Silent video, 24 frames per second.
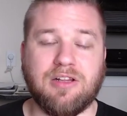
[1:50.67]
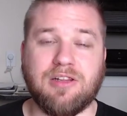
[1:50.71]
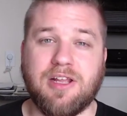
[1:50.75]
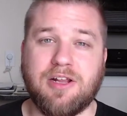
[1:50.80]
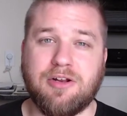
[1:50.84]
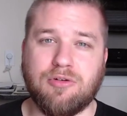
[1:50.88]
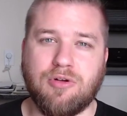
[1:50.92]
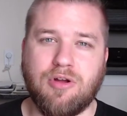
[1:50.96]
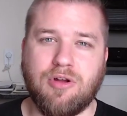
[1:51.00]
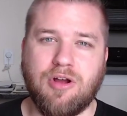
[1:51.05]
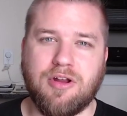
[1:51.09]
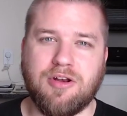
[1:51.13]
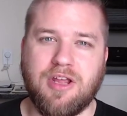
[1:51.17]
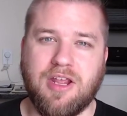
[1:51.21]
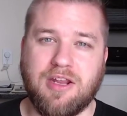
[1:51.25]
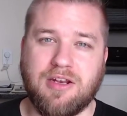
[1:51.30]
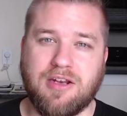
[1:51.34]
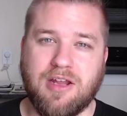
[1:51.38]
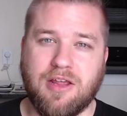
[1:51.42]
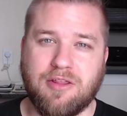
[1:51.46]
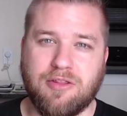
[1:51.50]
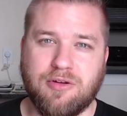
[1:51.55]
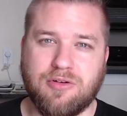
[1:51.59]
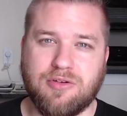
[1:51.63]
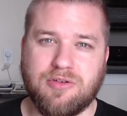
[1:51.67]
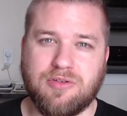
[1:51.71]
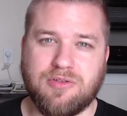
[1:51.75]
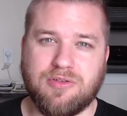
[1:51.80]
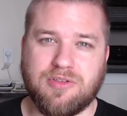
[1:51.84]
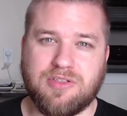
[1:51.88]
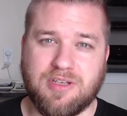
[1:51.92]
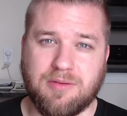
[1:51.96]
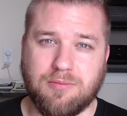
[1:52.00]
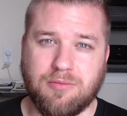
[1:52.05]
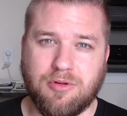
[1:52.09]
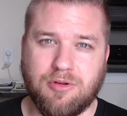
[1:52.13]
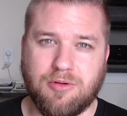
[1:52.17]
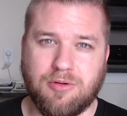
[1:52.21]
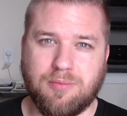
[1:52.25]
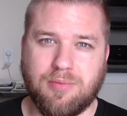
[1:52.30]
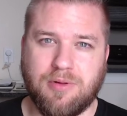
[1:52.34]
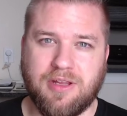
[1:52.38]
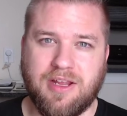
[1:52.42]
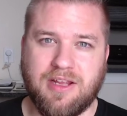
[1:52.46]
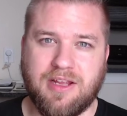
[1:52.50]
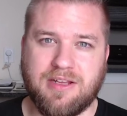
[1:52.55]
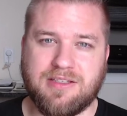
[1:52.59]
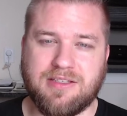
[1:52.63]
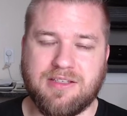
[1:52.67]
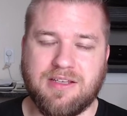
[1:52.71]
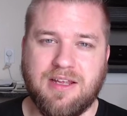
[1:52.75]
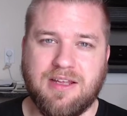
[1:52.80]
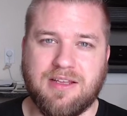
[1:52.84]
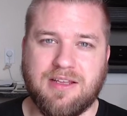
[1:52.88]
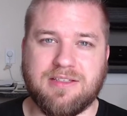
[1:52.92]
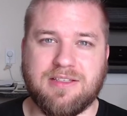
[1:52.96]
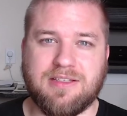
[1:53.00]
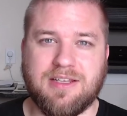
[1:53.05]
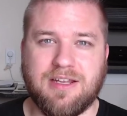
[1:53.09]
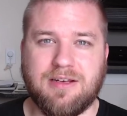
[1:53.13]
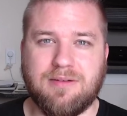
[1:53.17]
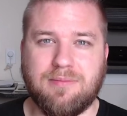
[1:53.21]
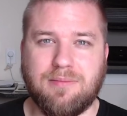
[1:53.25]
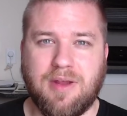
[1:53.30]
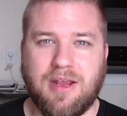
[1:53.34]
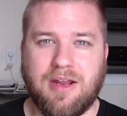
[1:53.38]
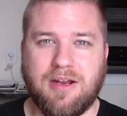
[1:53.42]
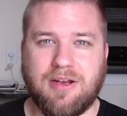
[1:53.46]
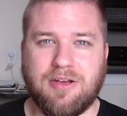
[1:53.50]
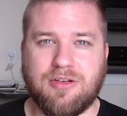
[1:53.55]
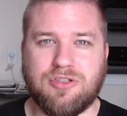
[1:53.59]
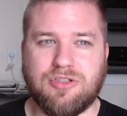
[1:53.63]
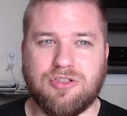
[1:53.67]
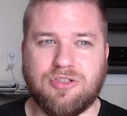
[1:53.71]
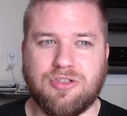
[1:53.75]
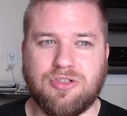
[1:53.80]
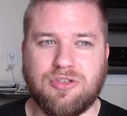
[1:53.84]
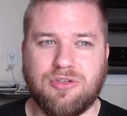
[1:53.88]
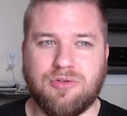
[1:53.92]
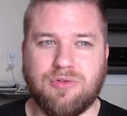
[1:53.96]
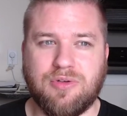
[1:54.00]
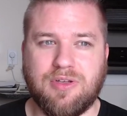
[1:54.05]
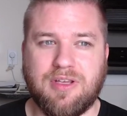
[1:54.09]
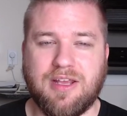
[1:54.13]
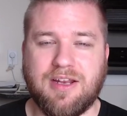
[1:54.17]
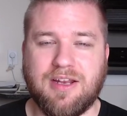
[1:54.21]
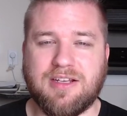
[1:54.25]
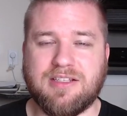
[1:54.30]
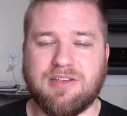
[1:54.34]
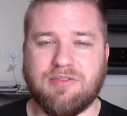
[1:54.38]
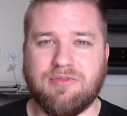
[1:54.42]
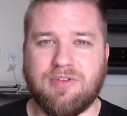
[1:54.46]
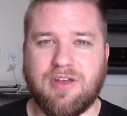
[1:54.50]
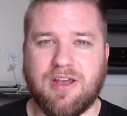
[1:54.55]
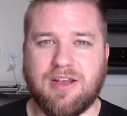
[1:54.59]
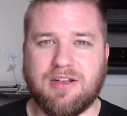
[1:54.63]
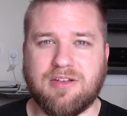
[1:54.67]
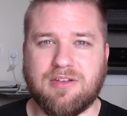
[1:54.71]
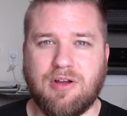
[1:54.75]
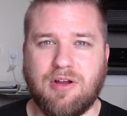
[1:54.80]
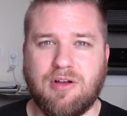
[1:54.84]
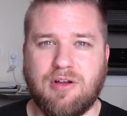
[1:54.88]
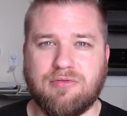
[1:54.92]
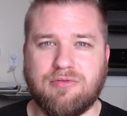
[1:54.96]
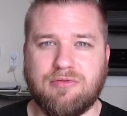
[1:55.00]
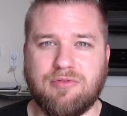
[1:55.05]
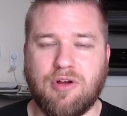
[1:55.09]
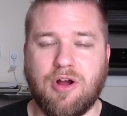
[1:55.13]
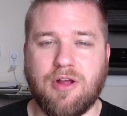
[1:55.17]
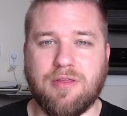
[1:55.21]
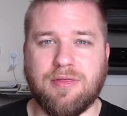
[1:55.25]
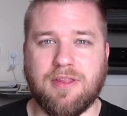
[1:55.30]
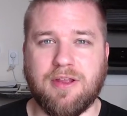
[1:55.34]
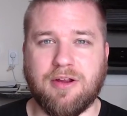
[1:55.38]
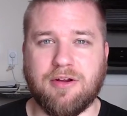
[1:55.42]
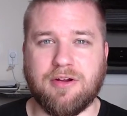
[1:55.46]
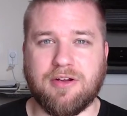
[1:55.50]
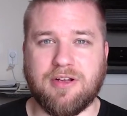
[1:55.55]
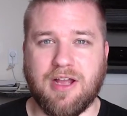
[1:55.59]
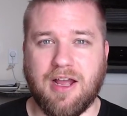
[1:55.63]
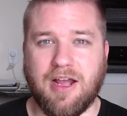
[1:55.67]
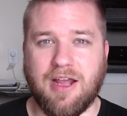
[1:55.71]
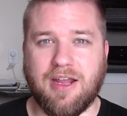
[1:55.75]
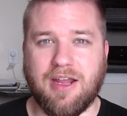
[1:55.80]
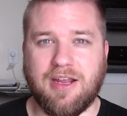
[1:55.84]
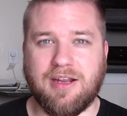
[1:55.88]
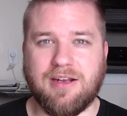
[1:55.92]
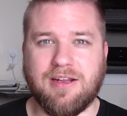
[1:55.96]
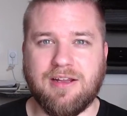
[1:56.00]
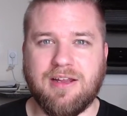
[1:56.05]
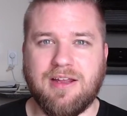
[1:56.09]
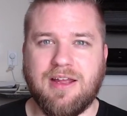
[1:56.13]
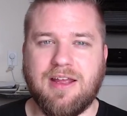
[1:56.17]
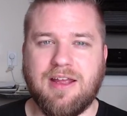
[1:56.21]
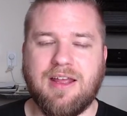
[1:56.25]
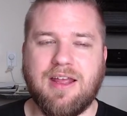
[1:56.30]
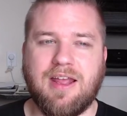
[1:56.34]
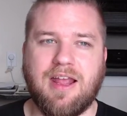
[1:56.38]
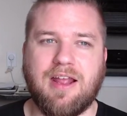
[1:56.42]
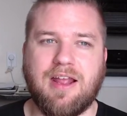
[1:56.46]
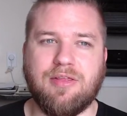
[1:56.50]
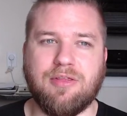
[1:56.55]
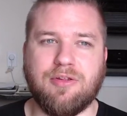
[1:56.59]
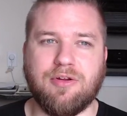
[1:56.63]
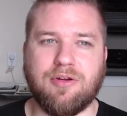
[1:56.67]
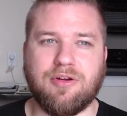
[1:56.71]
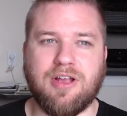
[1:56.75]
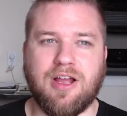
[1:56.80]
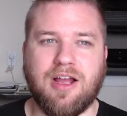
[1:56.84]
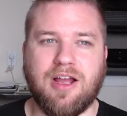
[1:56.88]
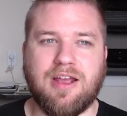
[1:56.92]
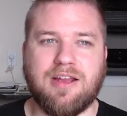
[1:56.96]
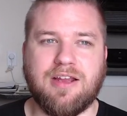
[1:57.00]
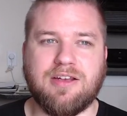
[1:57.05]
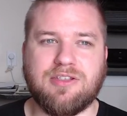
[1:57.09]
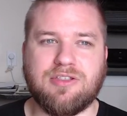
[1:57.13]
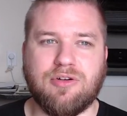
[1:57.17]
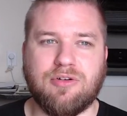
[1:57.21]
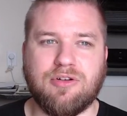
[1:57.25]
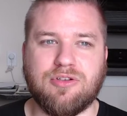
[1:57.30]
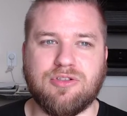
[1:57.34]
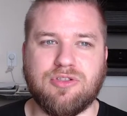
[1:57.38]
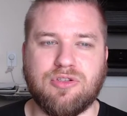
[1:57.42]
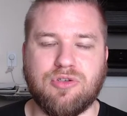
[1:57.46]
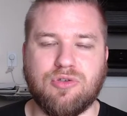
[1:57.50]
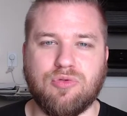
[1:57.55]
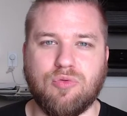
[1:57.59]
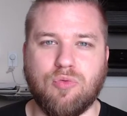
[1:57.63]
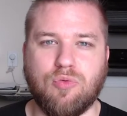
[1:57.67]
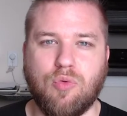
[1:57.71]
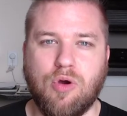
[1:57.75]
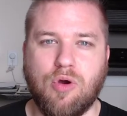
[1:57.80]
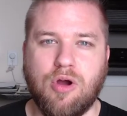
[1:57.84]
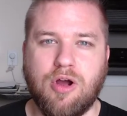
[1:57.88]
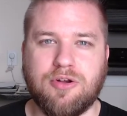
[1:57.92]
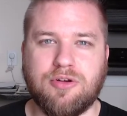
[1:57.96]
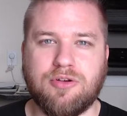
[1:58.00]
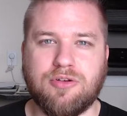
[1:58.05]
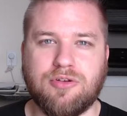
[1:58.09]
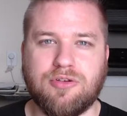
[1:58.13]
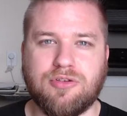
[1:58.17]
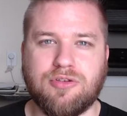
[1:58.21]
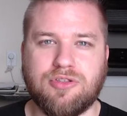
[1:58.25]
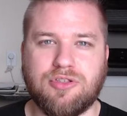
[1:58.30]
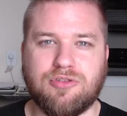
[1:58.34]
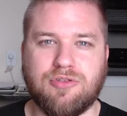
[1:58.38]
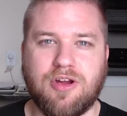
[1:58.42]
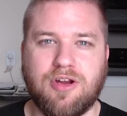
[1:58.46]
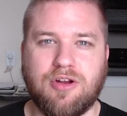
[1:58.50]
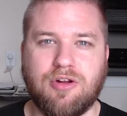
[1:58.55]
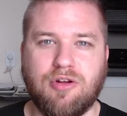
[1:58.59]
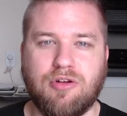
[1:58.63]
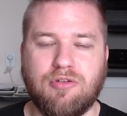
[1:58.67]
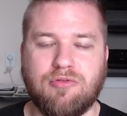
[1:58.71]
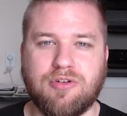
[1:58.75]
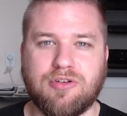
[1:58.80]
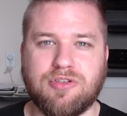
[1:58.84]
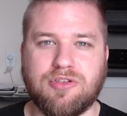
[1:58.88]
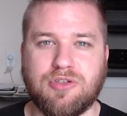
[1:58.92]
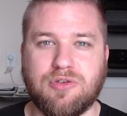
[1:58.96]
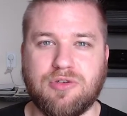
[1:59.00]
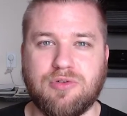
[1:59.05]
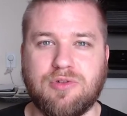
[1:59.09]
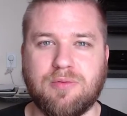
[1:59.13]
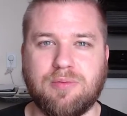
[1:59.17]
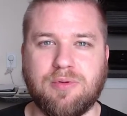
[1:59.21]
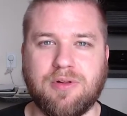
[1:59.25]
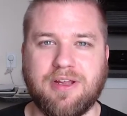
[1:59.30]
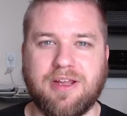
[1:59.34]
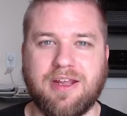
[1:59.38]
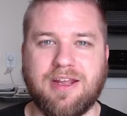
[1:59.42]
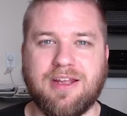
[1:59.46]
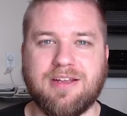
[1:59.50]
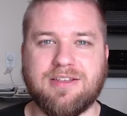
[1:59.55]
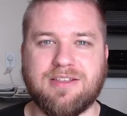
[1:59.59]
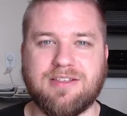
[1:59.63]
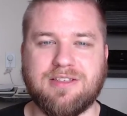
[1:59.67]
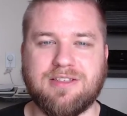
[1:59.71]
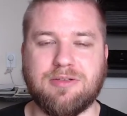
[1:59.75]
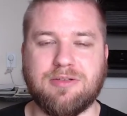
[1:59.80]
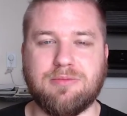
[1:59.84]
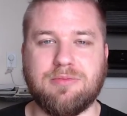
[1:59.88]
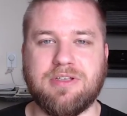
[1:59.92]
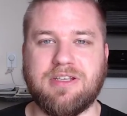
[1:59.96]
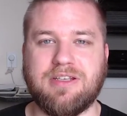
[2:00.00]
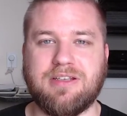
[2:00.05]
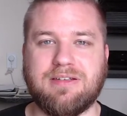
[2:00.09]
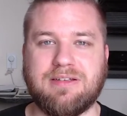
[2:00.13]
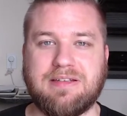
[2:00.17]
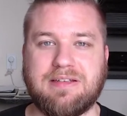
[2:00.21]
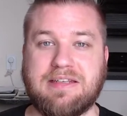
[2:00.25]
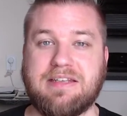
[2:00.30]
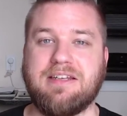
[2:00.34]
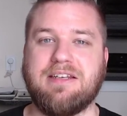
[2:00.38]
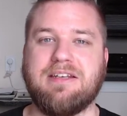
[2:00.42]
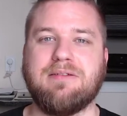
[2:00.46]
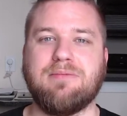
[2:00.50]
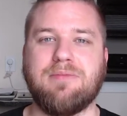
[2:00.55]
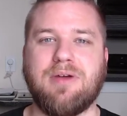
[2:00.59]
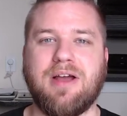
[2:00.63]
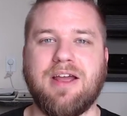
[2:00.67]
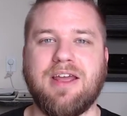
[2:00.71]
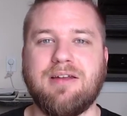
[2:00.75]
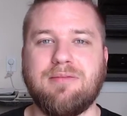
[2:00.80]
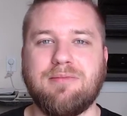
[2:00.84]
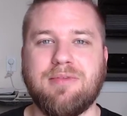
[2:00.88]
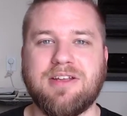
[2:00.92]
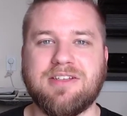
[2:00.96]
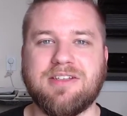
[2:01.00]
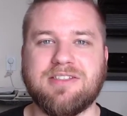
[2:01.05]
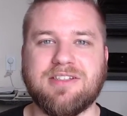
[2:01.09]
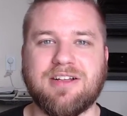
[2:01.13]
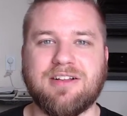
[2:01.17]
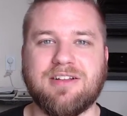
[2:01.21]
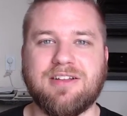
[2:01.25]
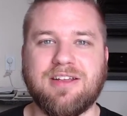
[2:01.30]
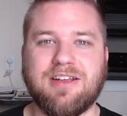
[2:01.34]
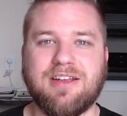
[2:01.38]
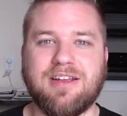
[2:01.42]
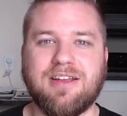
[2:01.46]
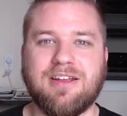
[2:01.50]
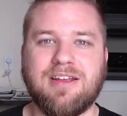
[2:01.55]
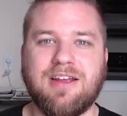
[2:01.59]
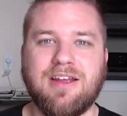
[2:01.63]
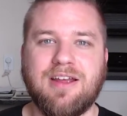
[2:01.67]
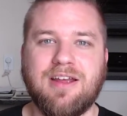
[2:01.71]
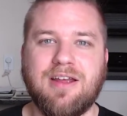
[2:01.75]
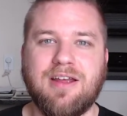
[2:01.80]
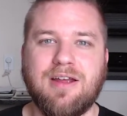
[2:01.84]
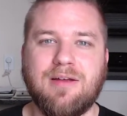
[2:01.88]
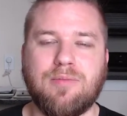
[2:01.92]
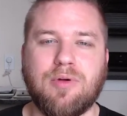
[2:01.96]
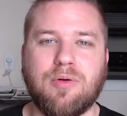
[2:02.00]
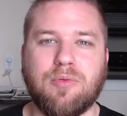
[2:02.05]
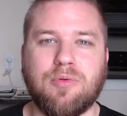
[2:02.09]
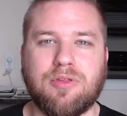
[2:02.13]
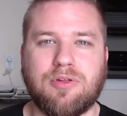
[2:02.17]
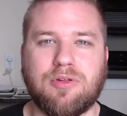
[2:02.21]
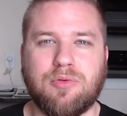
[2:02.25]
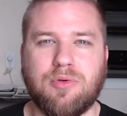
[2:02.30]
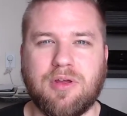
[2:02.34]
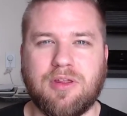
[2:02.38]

Later on, another similar plant did manage to get its effect off on their guide, and their guide started to wander straight over to the plant to be eaten by it, basically. But with quick